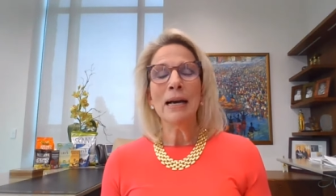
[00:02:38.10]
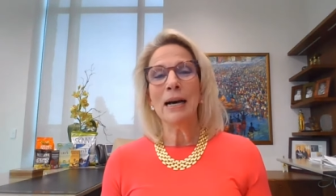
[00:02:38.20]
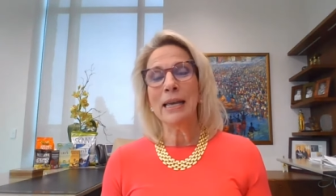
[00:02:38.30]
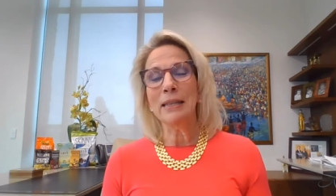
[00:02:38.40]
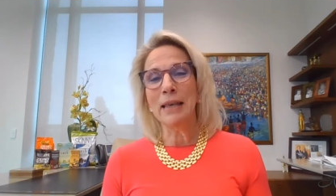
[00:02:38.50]

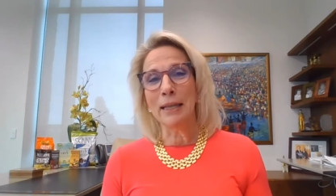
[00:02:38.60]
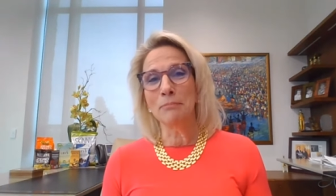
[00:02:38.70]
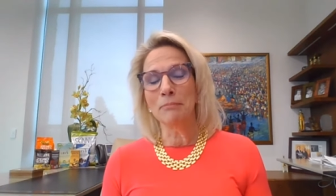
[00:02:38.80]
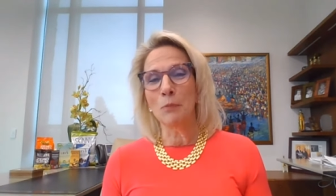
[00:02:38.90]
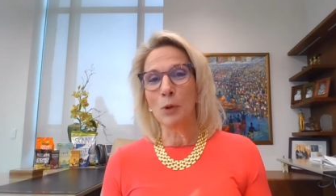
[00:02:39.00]
Uh, he
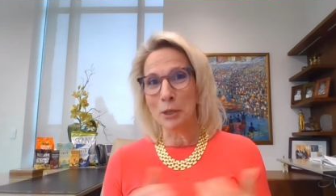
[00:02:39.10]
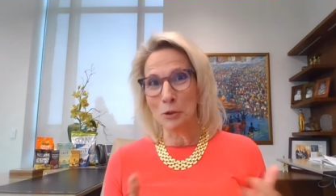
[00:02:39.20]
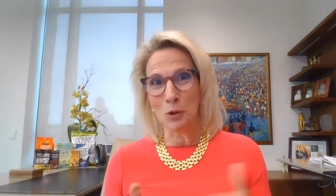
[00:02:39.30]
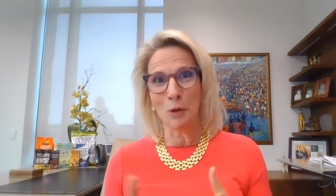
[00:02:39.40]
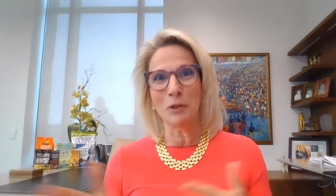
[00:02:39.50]
then went in
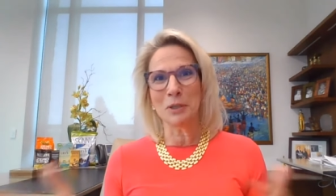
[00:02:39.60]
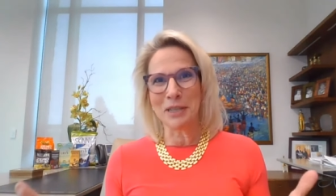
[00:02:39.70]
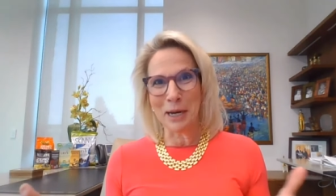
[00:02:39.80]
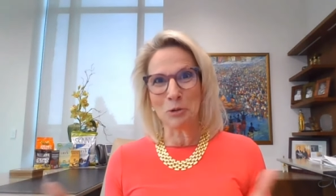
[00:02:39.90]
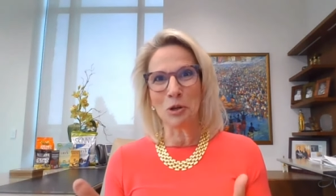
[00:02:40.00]
the service
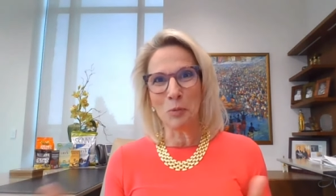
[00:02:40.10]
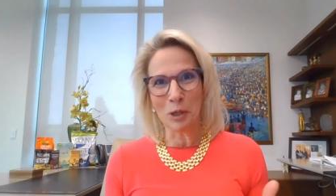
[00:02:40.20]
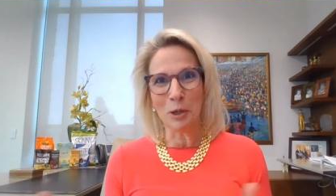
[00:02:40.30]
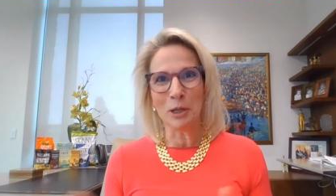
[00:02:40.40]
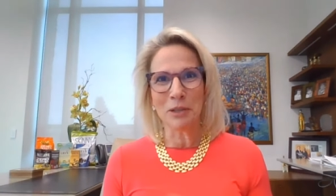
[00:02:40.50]
and actually
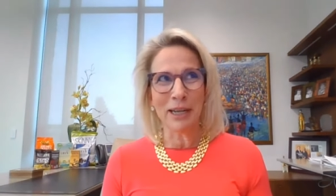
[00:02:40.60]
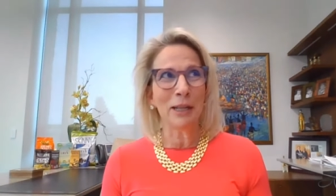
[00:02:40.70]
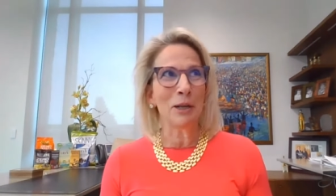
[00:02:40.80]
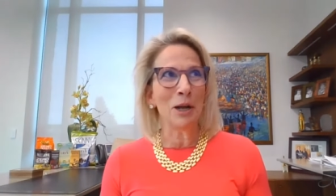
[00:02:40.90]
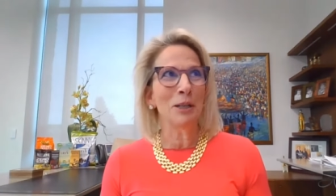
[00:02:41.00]
went on to
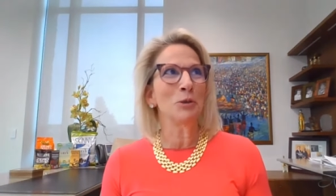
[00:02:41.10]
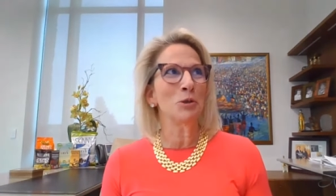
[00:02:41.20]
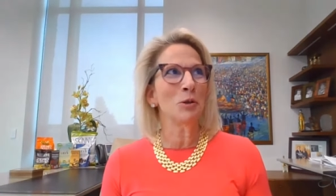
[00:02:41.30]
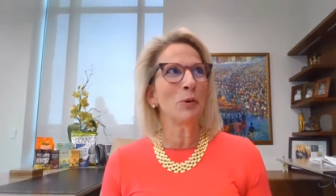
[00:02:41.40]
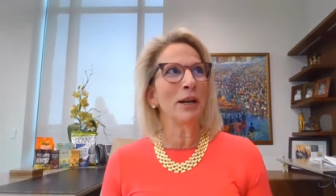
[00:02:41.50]
get a
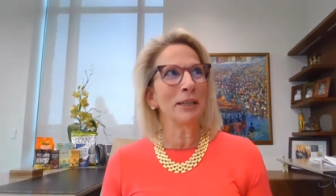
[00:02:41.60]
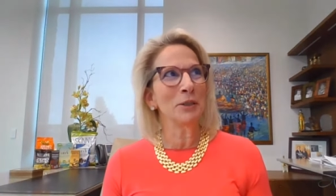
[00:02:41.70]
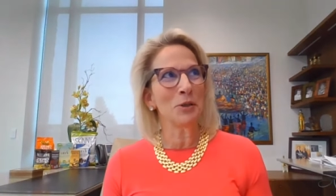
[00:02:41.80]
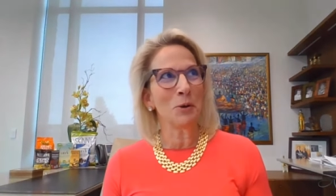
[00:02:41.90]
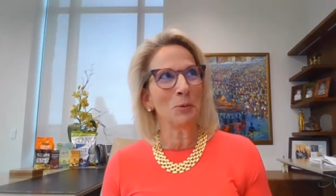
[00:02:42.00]
college degree on
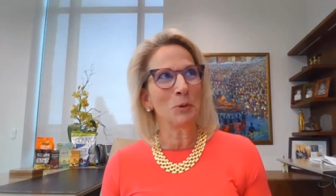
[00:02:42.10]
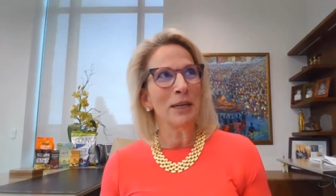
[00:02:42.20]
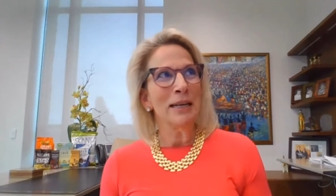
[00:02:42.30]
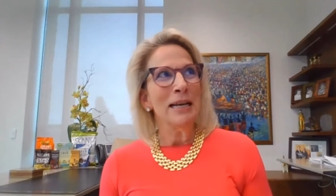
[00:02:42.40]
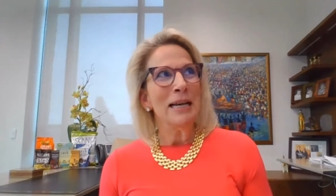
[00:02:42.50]
his own
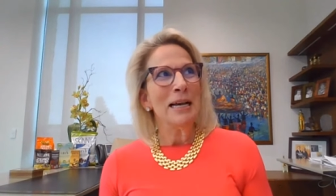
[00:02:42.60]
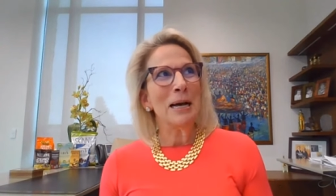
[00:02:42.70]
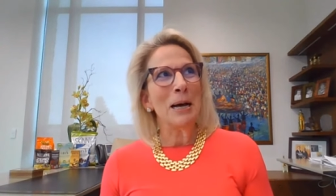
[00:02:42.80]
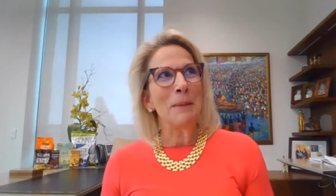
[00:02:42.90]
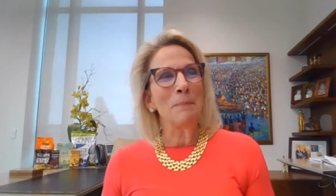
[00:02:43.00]

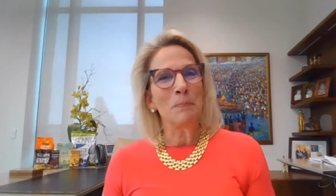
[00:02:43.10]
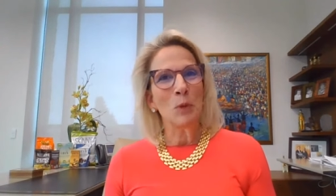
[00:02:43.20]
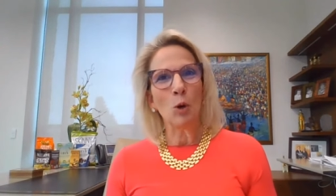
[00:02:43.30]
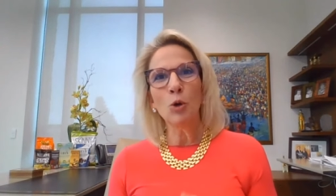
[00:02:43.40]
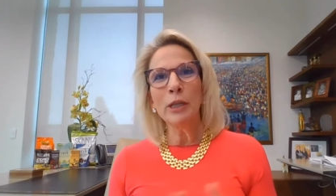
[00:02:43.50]
um,
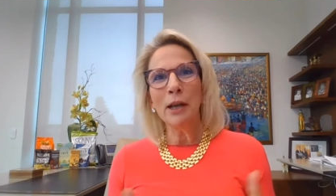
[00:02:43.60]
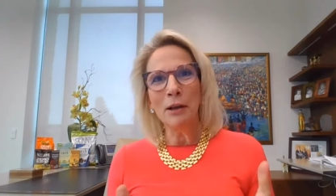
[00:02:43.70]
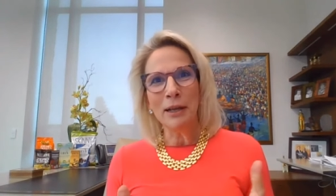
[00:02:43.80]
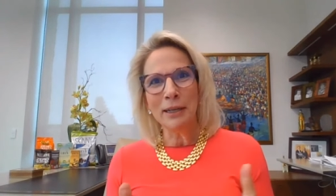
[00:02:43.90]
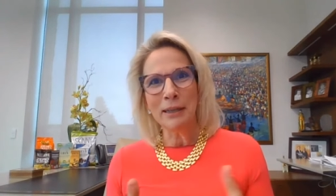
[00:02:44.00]
early
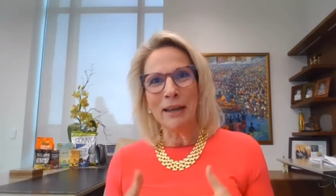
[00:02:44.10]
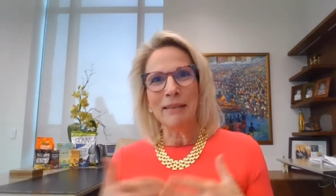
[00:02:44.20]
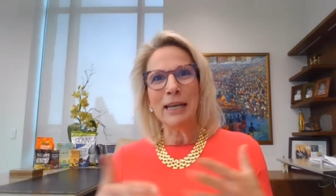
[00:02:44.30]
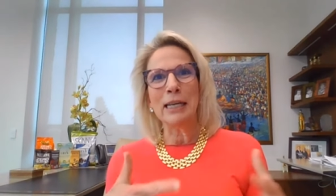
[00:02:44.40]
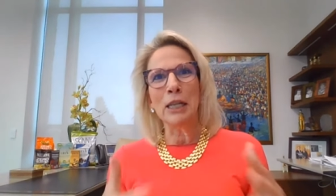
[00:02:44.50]
on, I
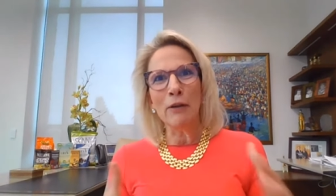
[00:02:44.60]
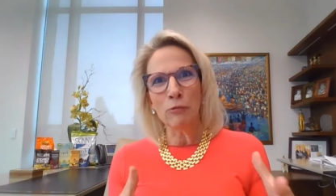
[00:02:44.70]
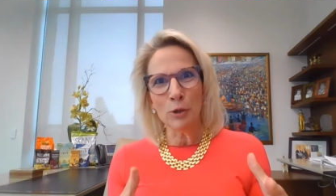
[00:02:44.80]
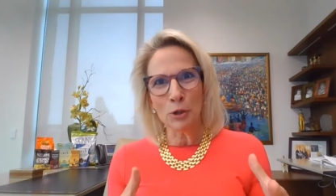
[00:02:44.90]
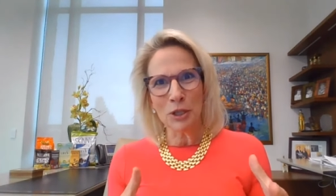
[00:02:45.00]
think I
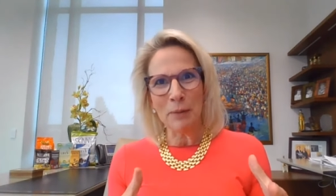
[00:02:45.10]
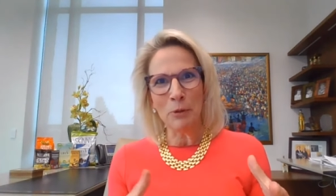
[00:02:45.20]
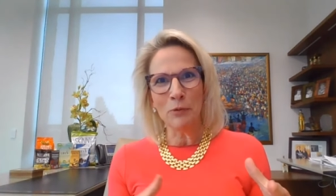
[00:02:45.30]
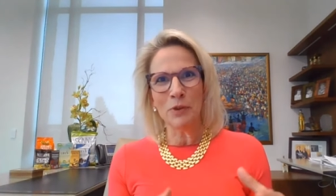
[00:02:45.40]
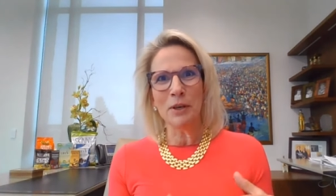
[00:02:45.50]
leveraged
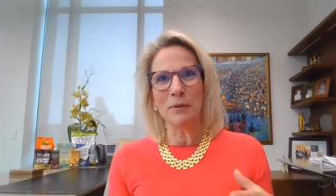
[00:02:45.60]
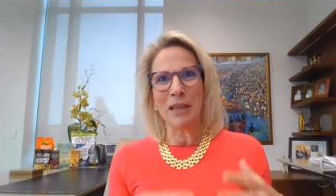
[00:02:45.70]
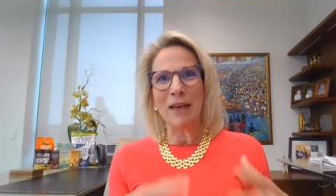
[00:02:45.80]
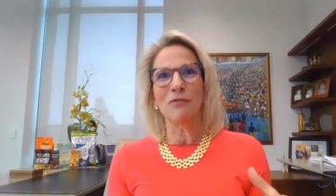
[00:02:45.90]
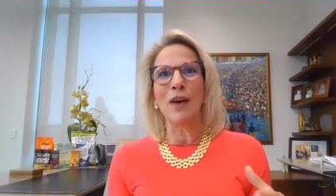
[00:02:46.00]
some of the
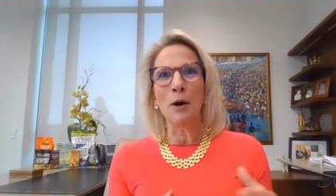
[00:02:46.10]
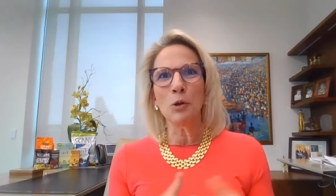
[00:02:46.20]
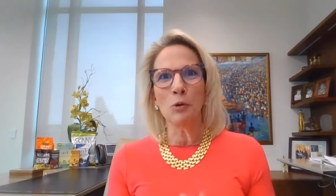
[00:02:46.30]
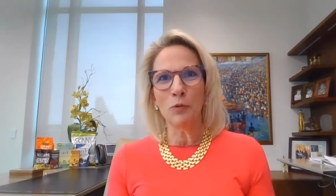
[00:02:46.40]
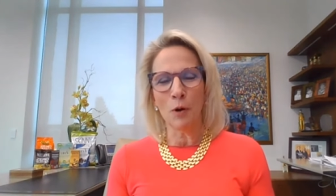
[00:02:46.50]
that
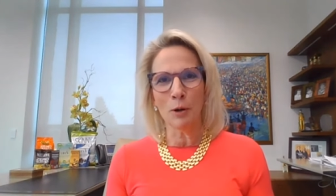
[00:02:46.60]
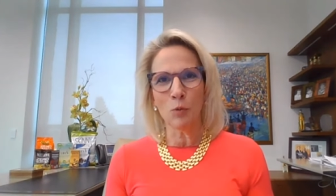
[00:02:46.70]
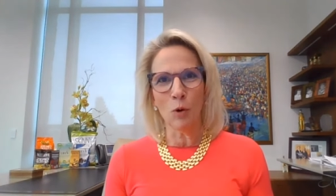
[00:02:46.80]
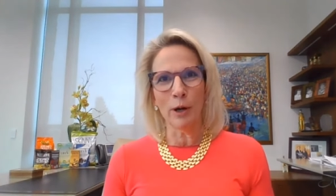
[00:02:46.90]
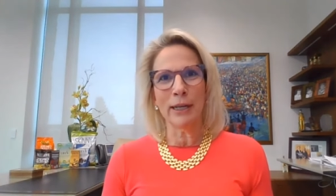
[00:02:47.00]
value of
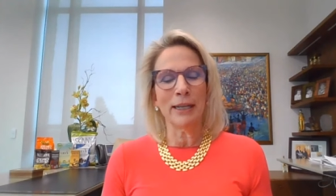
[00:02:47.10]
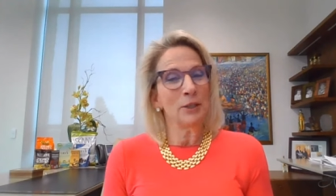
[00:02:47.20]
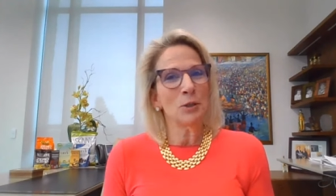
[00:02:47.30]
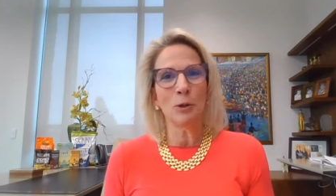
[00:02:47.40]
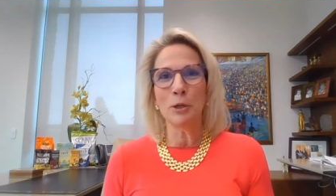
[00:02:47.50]
hard work, and I
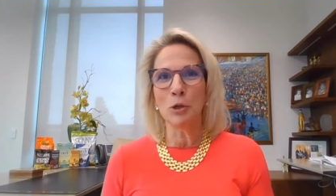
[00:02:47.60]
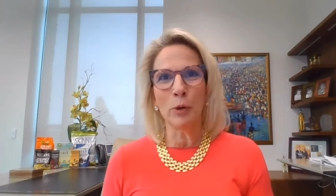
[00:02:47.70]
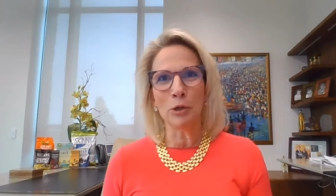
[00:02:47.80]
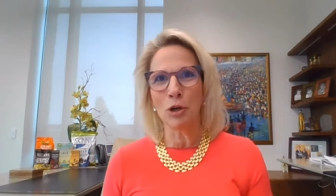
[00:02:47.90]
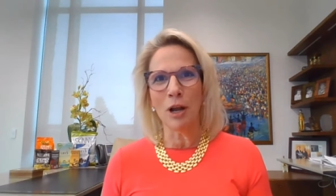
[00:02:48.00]
started
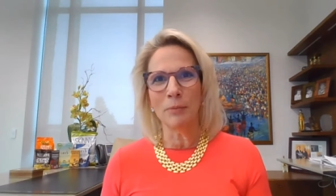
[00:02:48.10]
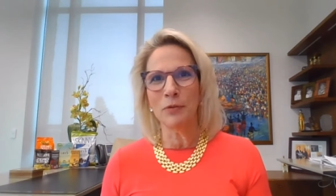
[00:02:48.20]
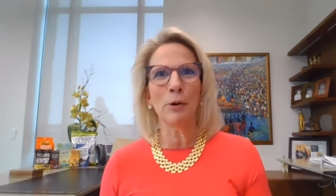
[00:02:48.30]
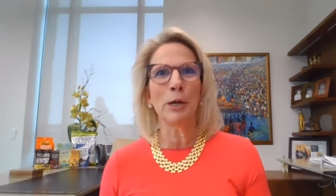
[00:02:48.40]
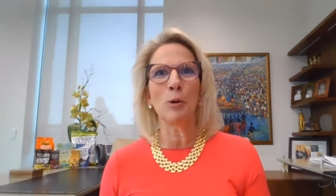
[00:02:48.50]
doing
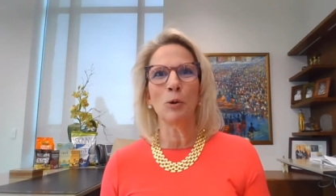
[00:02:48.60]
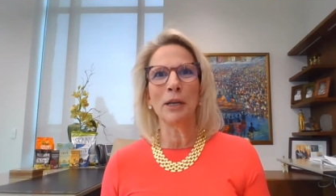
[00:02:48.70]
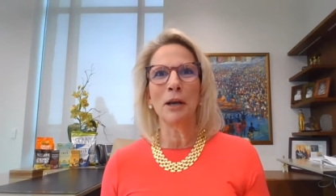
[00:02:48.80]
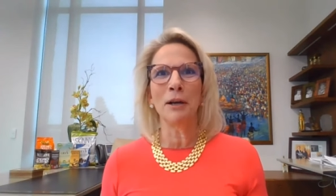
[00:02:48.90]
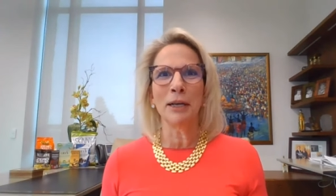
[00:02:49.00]
jobs very
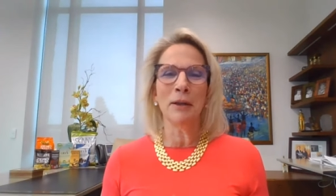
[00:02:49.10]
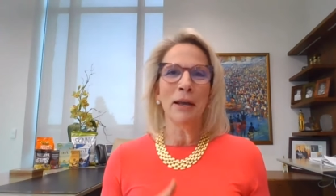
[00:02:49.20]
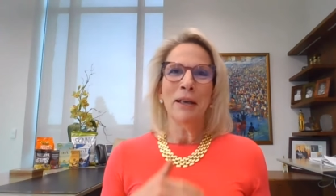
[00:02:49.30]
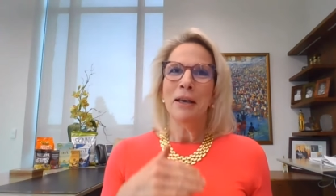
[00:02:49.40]
early on.